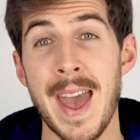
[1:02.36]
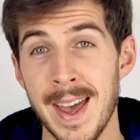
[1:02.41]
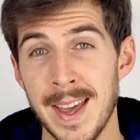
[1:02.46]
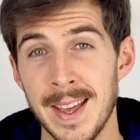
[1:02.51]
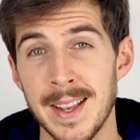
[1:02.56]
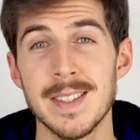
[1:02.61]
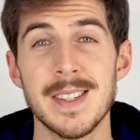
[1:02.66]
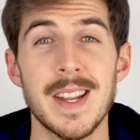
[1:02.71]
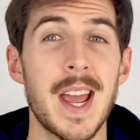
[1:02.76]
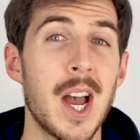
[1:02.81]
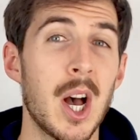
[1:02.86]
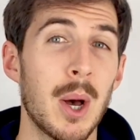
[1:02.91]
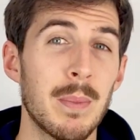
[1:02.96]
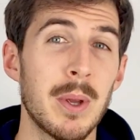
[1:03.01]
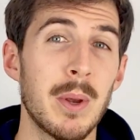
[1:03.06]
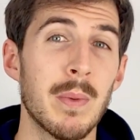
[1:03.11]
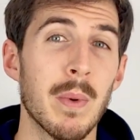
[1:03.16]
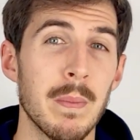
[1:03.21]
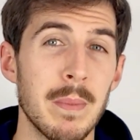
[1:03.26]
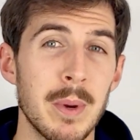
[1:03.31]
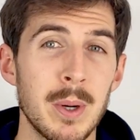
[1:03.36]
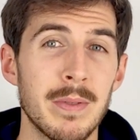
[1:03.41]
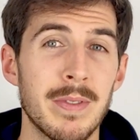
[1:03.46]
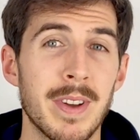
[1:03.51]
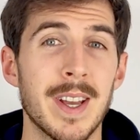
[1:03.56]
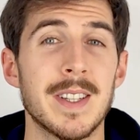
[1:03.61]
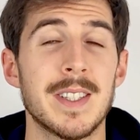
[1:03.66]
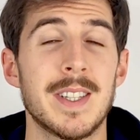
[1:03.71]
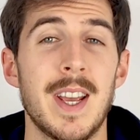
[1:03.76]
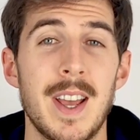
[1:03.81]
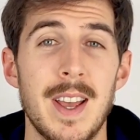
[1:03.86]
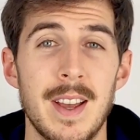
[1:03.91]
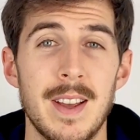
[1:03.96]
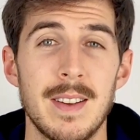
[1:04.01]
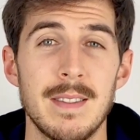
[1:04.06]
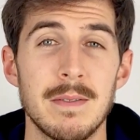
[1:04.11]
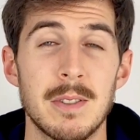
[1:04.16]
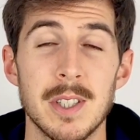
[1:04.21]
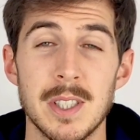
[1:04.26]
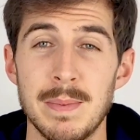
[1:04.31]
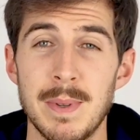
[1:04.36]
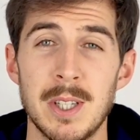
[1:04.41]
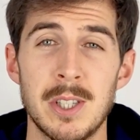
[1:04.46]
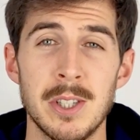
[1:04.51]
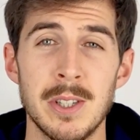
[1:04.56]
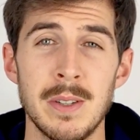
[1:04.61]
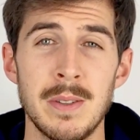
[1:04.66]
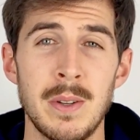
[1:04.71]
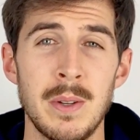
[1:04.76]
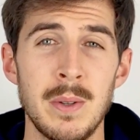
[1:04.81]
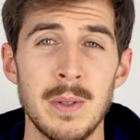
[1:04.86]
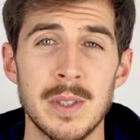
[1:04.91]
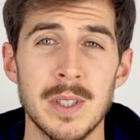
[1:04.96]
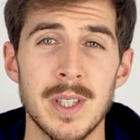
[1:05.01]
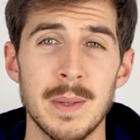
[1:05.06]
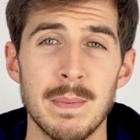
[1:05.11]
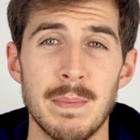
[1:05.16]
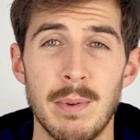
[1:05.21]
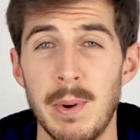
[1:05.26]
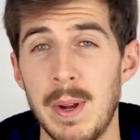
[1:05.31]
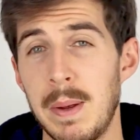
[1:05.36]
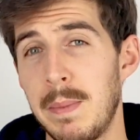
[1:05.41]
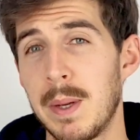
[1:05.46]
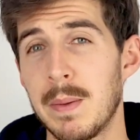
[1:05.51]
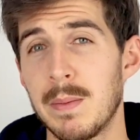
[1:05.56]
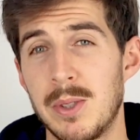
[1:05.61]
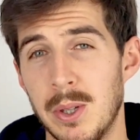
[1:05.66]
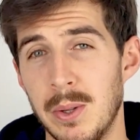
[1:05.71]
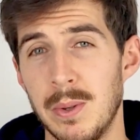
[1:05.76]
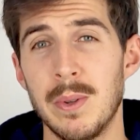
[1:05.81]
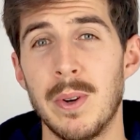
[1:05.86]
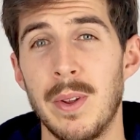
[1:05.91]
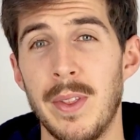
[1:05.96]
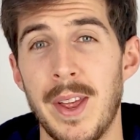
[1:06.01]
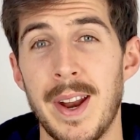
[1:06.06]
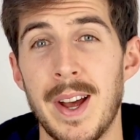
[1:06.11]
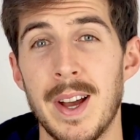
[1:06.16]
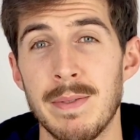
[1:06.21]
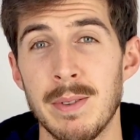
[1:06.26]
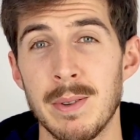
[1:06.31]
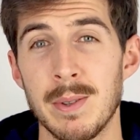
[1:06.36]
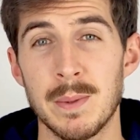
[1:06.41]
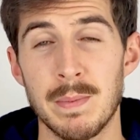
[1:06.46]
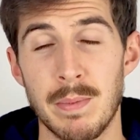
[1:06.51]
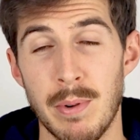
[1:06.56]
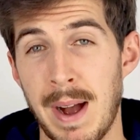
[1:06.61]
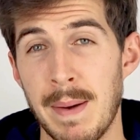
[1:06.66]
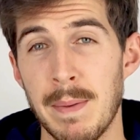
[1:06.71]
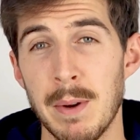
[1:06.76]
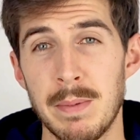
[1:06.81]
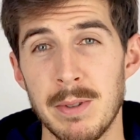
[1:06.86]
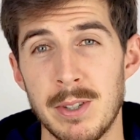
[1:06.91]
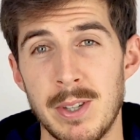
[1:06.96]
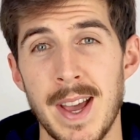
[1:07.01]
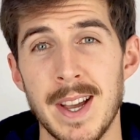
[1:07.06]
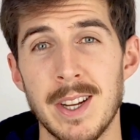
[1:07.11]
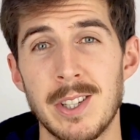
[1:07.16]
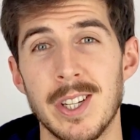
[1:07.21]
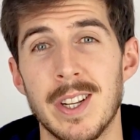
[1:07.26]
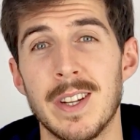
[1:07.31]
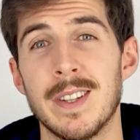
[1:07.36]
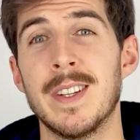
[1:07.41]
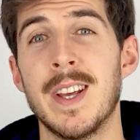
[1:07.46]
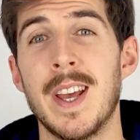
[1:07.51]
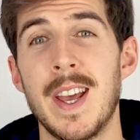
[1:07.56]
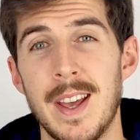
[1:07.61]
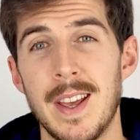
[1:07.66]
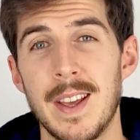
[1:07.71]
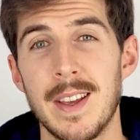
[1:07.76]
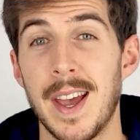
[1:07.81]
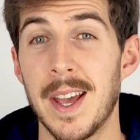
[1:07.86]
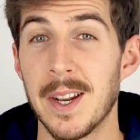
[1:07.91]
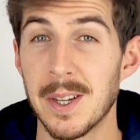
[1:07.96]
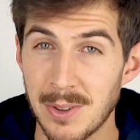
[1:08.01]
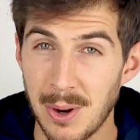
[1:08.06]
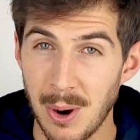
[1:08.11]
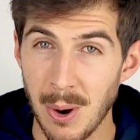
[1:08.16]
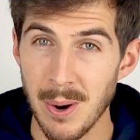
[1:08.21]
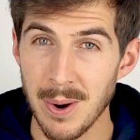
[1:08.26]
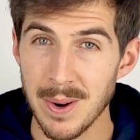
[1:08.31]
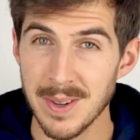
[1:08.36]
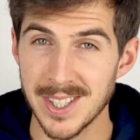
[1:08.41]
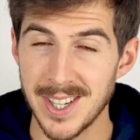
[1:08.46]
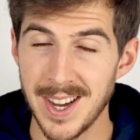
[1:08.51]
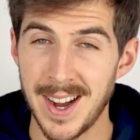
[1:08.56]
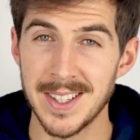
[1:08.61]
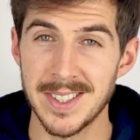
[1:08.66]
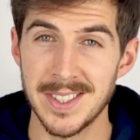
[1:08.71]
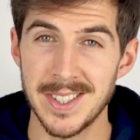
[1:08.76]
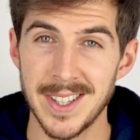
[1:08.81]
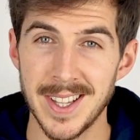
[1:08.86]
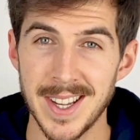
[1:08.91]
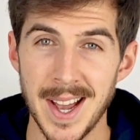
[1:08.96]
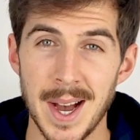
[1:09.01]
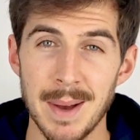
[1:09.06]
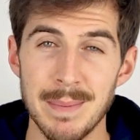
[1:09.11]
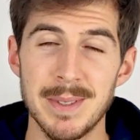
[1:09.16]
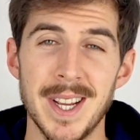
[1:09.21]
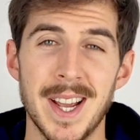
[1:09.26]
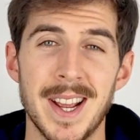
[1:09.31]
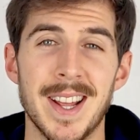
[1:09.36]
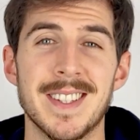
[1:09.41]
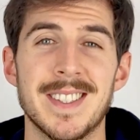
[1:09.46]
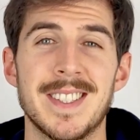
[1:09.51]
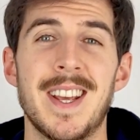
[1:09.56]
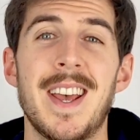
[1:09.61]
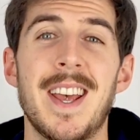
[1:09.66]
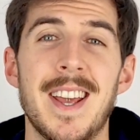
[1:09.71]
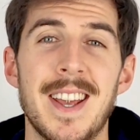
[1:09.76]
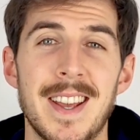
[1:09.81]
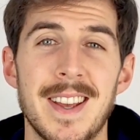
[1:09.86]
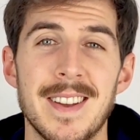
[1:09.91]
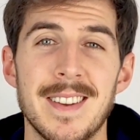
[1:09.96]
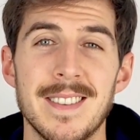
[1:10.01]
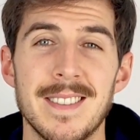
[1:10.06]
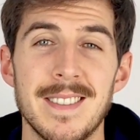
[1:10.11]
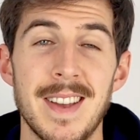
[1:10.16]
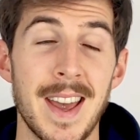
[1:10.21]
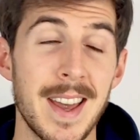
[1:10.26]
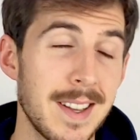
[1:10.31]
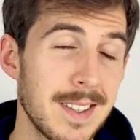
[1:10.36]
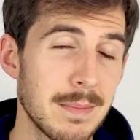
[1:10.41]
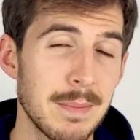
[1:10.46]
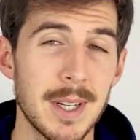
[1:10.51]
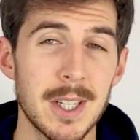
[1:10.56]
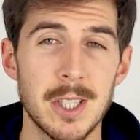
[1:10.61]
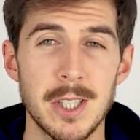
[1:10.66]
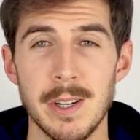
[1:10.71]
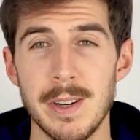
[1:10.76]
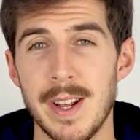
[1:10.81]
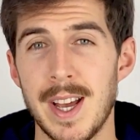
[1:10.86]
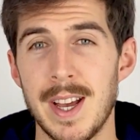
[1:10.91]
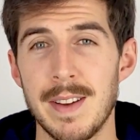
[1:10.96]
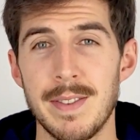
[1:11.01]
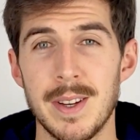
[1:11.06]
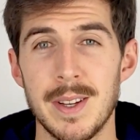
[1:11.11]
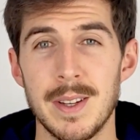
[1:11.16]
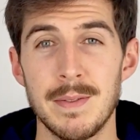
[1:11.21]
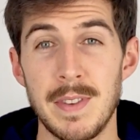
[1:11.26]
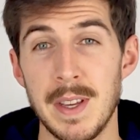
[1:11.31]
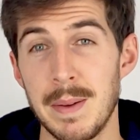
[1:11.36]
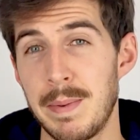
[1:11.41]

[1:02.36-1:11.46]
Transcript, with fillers: and help you remove it. Just make sure you use a premium tool that offers proper protection. And of course, constantly update it. And make sure to have a